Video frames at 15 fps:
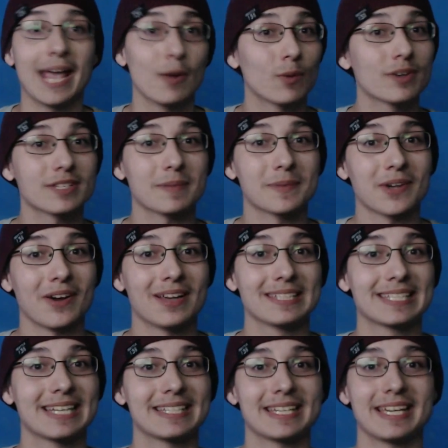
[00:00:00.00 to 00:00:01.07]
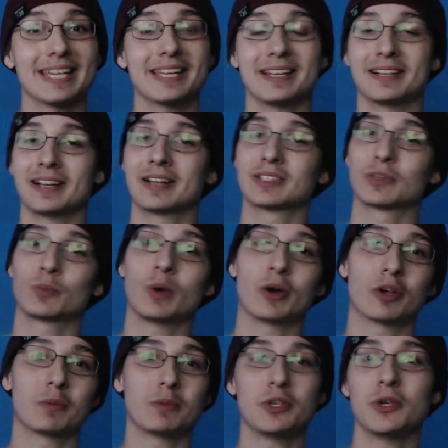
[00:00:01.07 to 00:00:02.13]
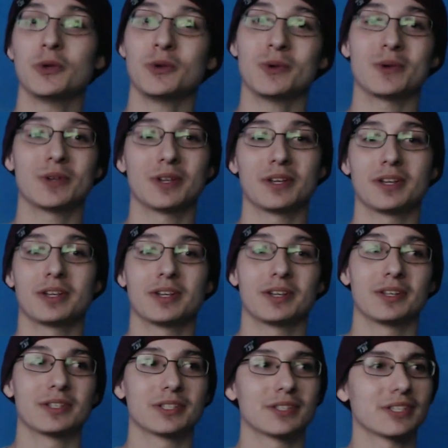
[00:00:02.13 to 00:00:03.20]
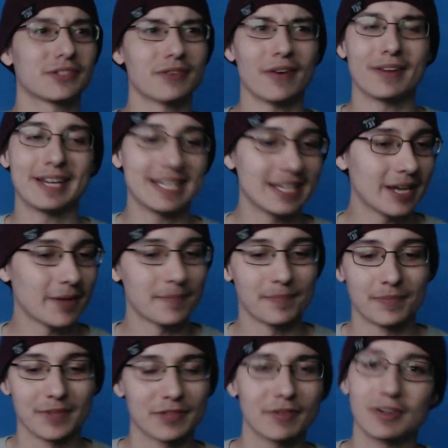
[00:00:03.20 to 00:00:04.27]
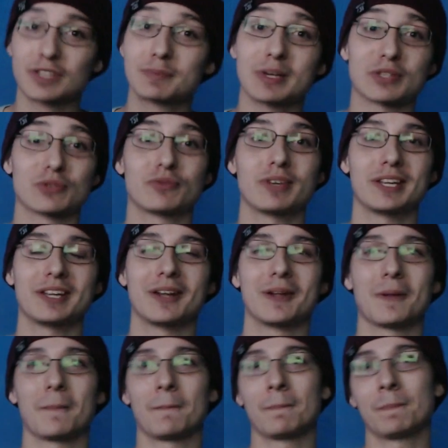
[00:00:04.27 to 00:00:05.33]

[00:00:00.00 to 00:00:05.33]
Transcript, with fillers: Hey, what is up guys, Kizzy here. I had to welcome you to this very special video.